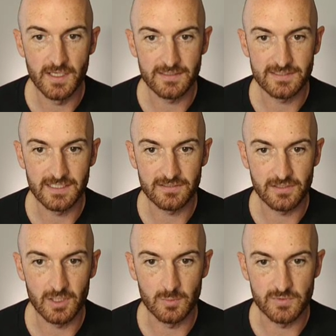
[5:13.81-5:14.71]

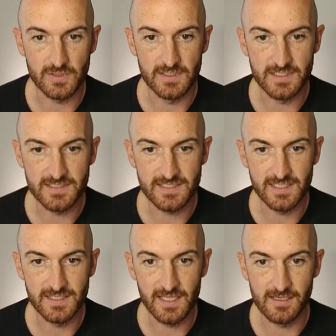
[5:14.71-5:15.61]
oscilloscope, so you can
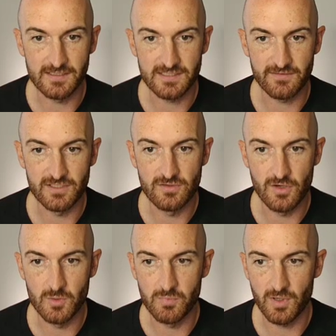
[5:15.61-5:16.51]
see that it's having
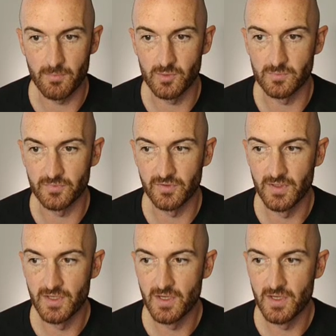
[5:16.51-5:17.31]
no problems